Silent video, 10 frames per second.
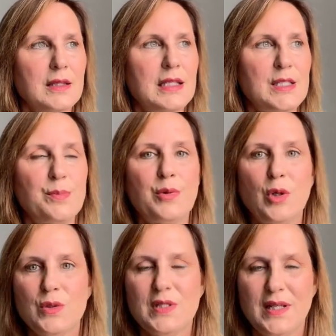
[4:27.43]
This
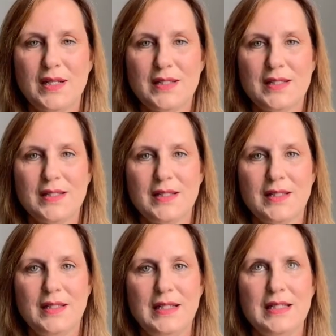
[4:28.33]
process
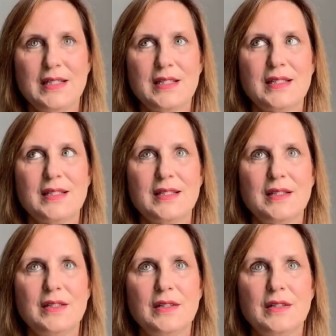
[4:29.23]
is
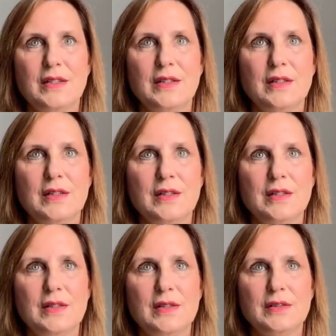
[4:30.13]

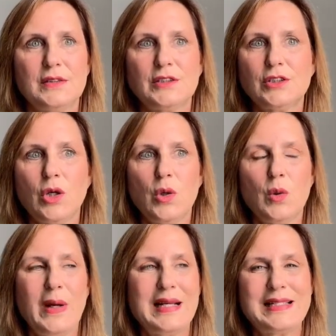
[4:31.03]

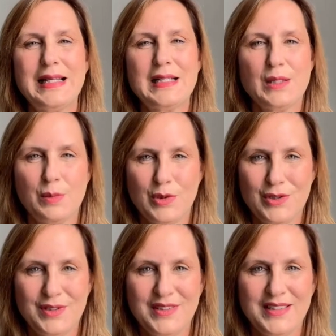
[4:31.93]
so
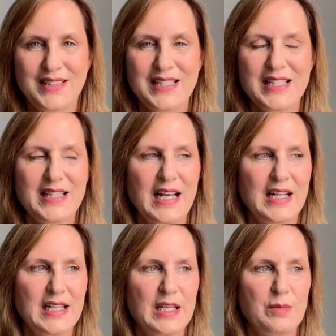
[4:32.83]
accessible
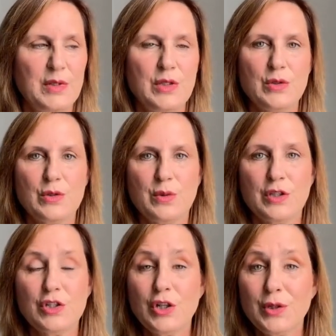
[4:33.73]
that it can be used
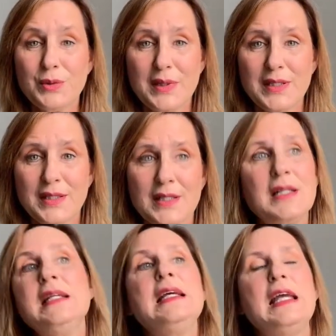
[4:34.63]
with children,
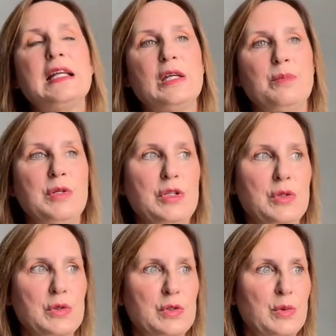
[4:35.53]
it can be
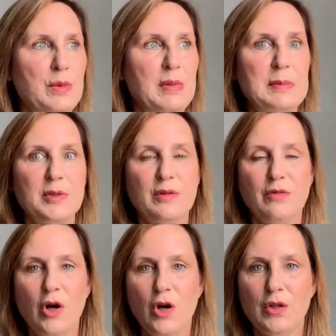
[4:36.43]
used with people of
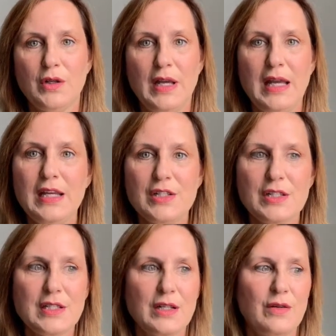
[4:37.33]
all
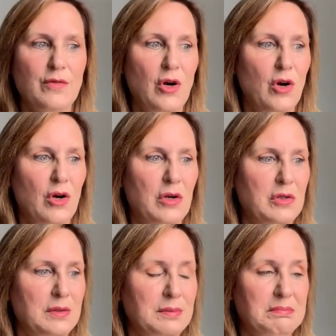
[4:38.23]
ages and of
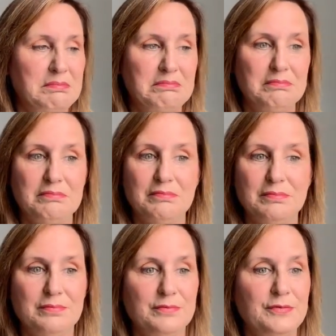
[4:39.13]
all
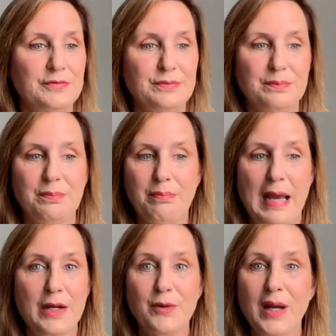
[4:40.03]

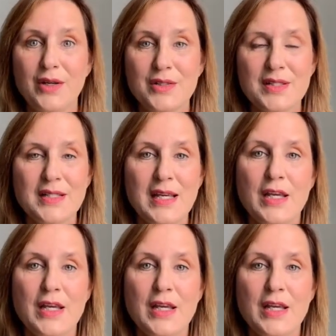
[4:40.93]
backgrounds,